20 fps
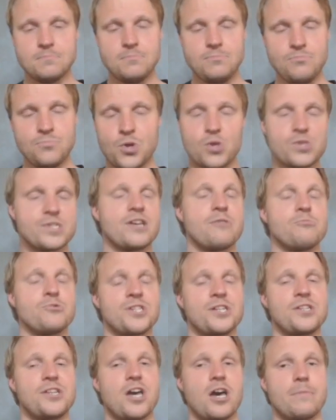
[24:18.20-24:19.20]
You also have
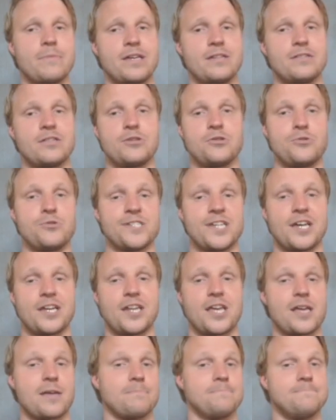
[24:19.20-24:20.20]
Moussa Diaby, the new
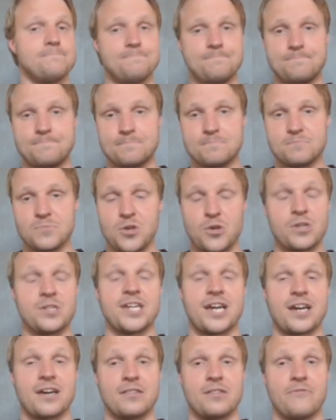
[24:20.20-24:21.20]
signing. You can
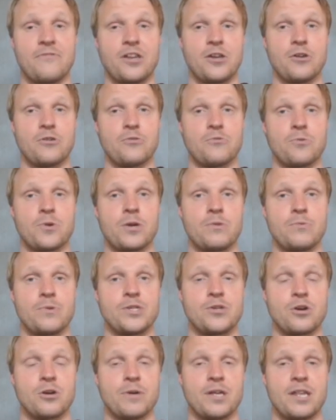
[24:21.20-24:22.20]
check out the video where we
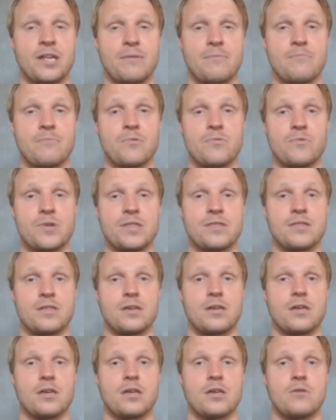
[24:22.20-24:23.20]
talk about him
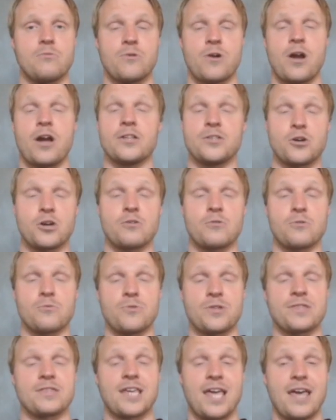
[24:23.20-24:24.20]
where I talk
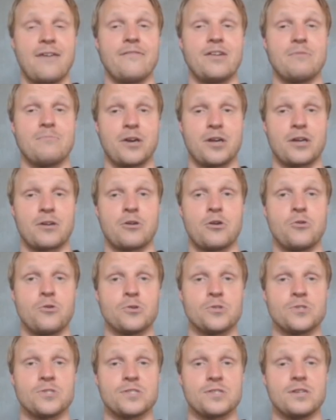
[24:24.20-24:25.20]
with Kevin, my
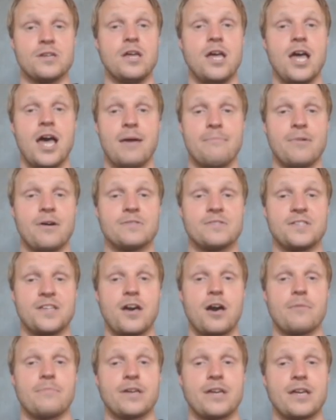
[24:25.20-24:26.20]
co-host, about
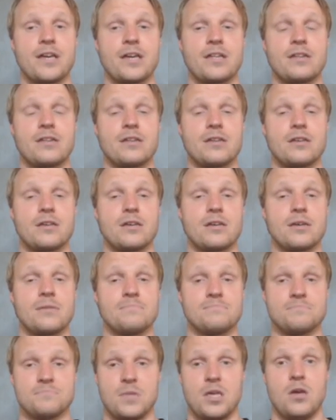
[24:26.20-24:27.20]
Diaby and
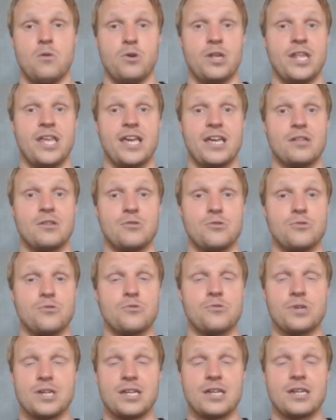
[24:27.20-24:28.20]
what he could
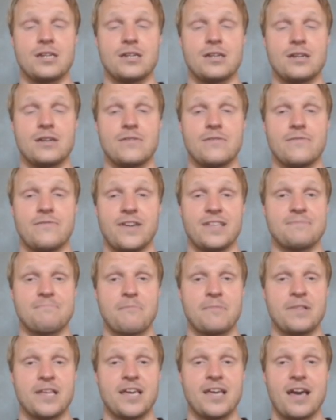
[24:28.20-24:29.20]
do in Fans
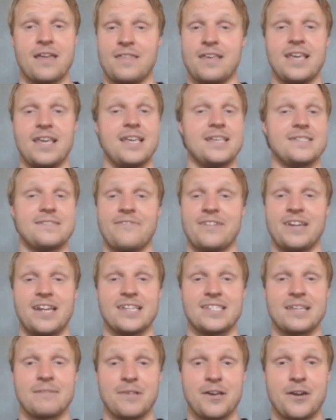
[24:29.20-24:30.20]
Premier League. I think he's a
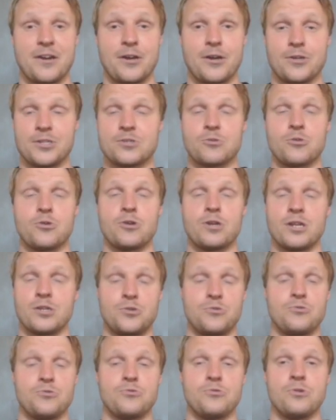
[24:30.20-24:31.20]
fantastic player. He scored in
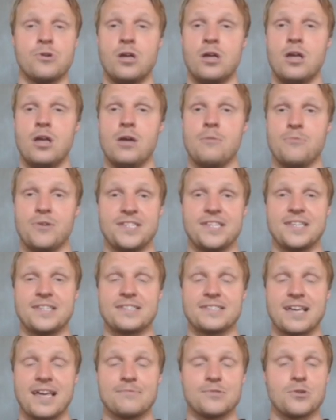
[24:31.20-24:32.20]
2
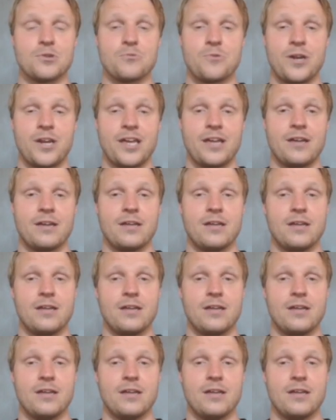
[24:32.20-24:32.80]
preseason games already.